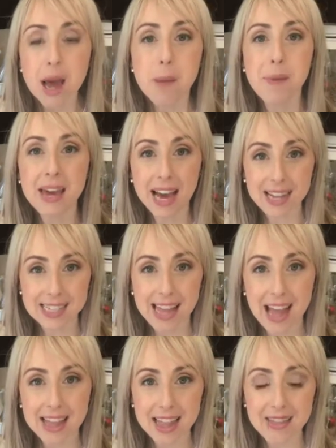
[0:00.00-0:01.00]
because
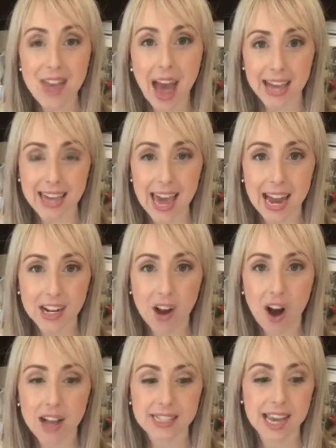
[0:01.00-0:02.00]
then that can
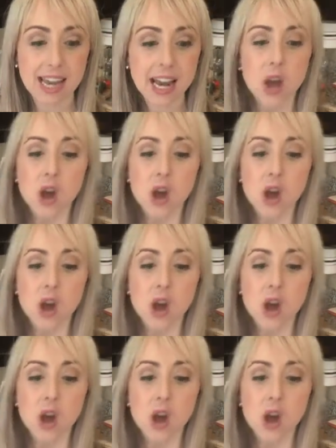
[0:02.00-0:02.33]
cause it.